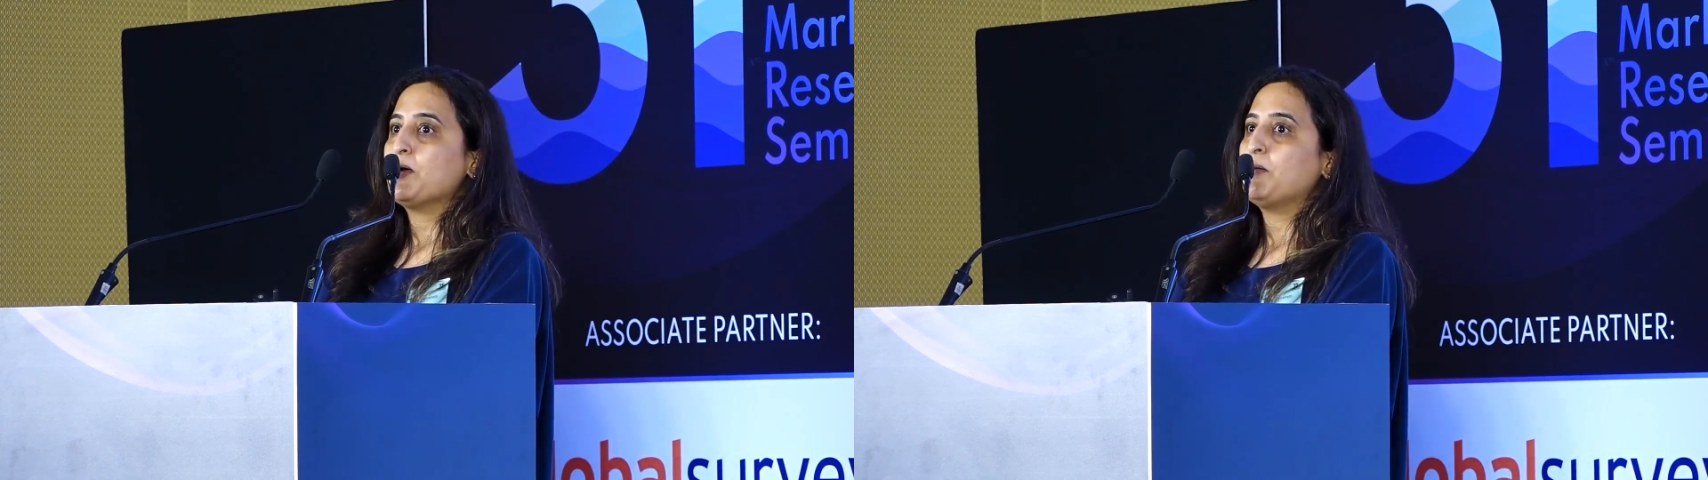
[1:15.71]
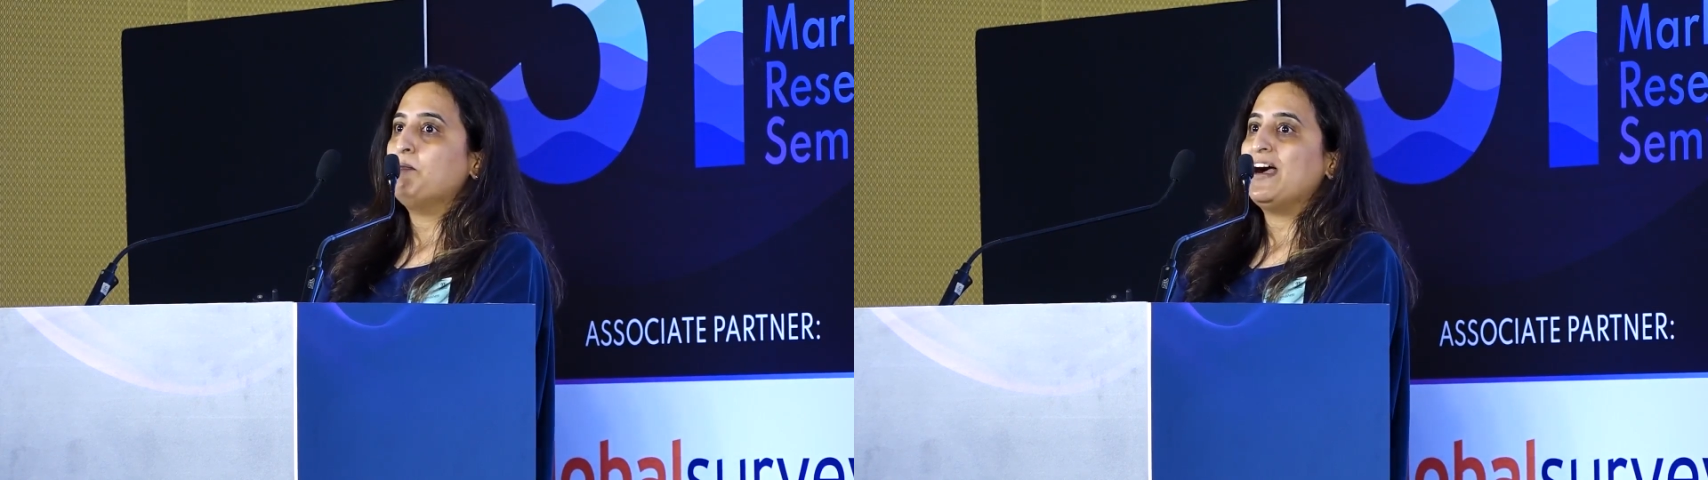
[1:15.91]

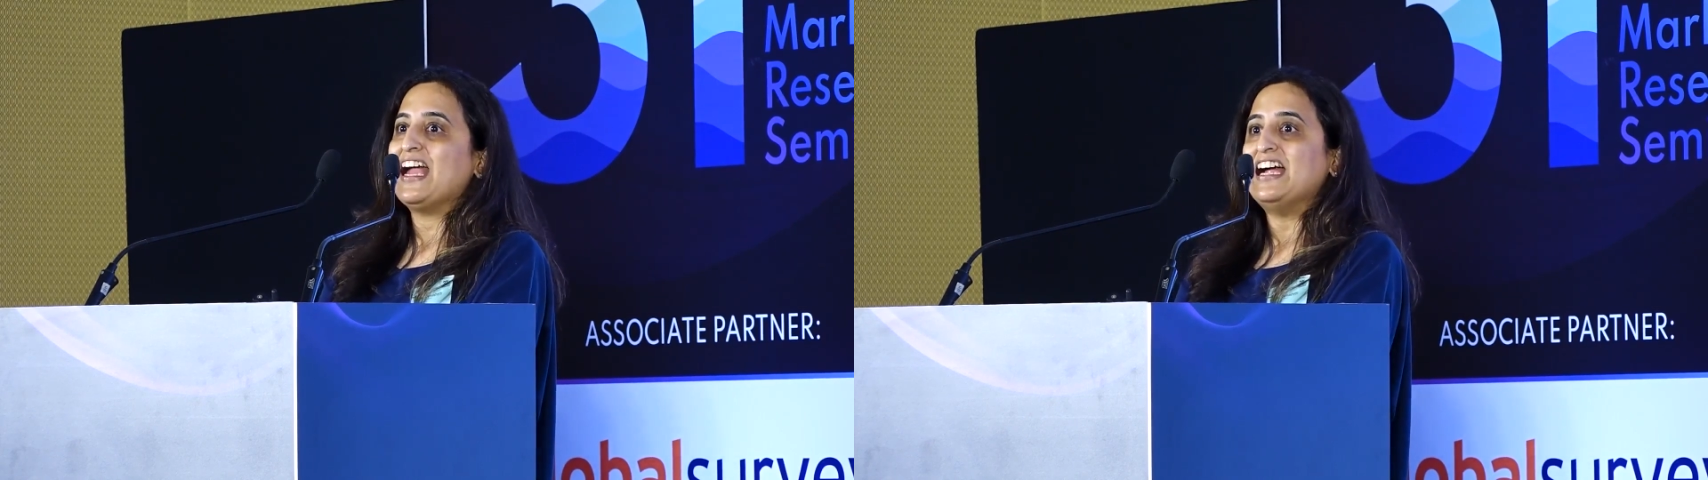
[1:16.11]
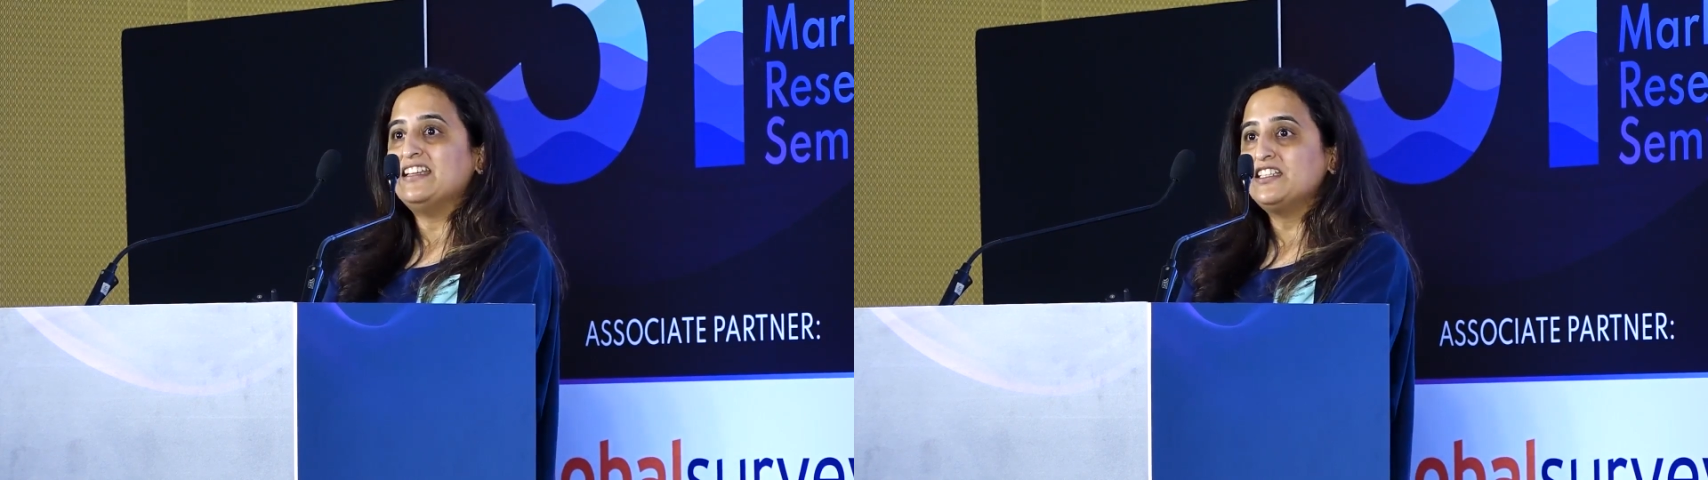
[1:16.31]
by
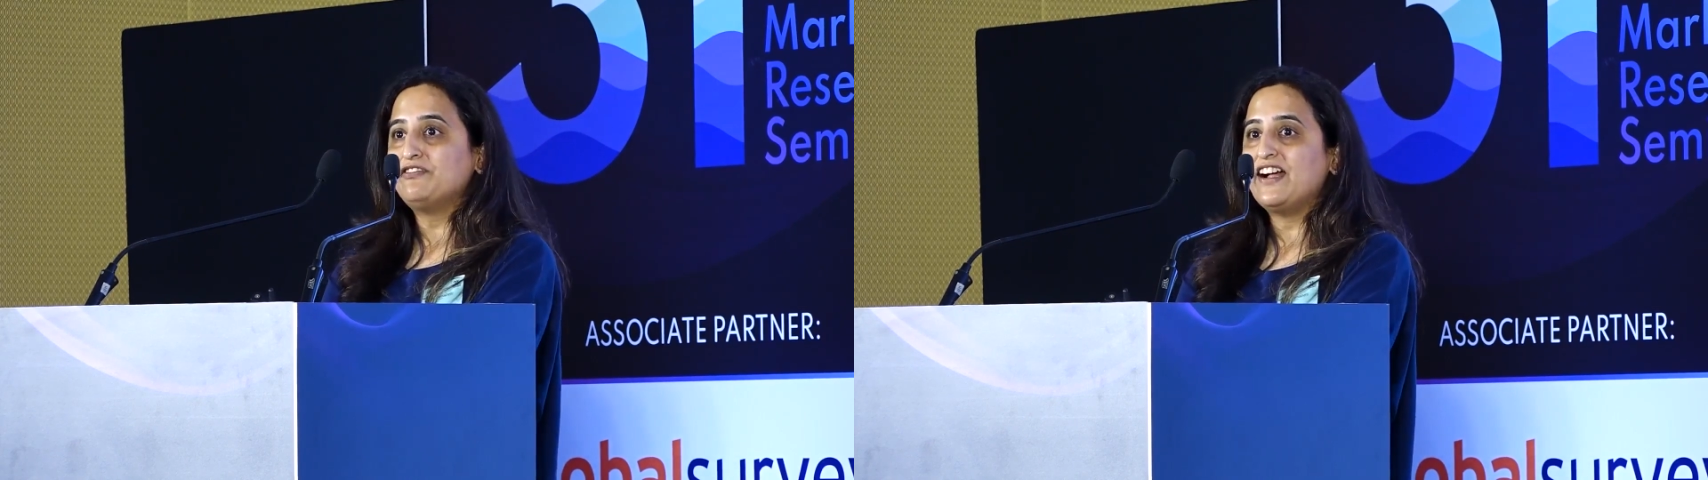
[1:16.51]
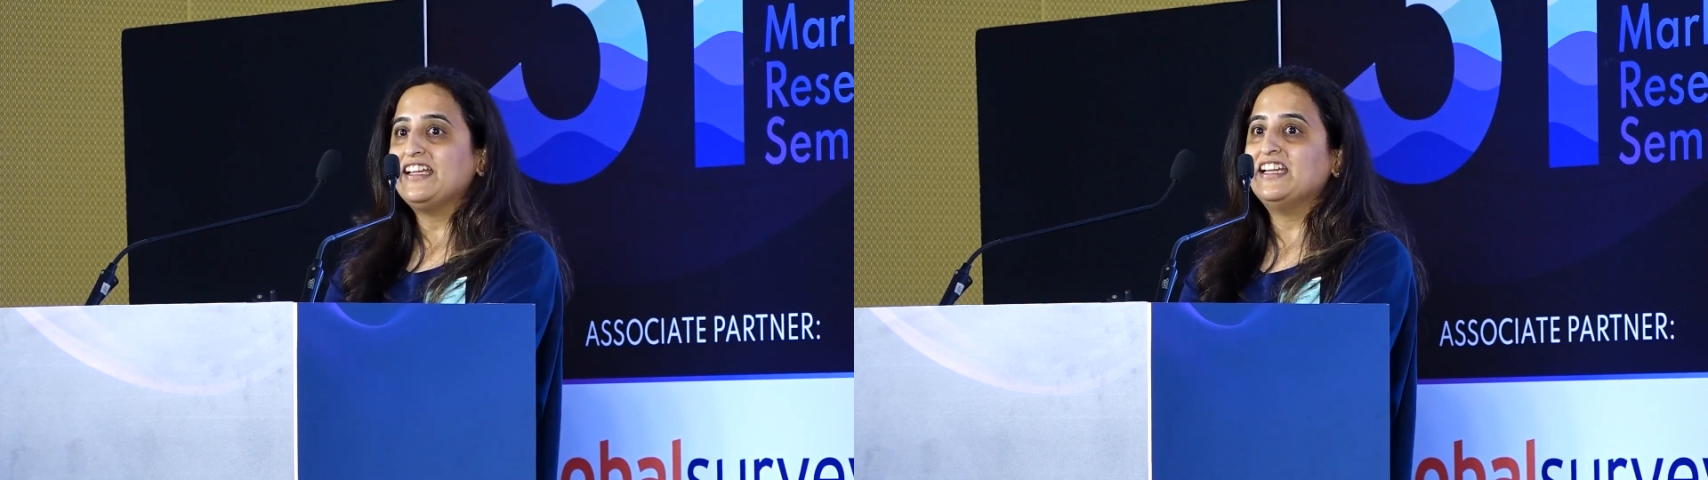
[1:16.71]

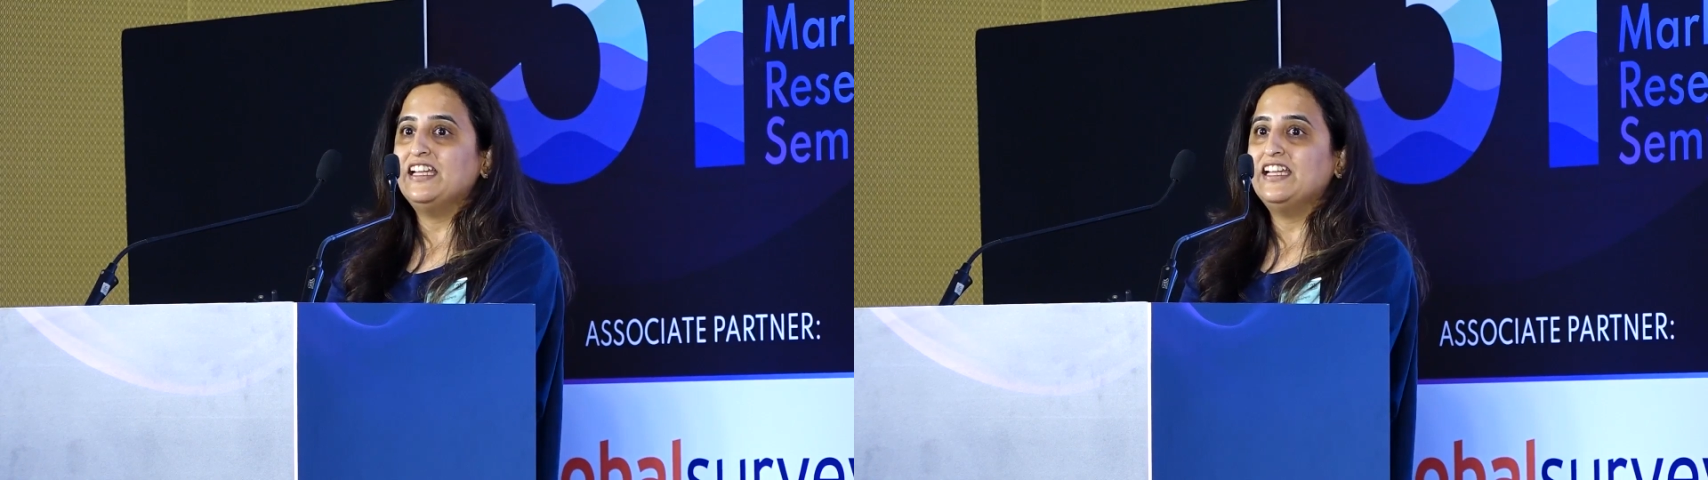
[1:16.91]
identifying and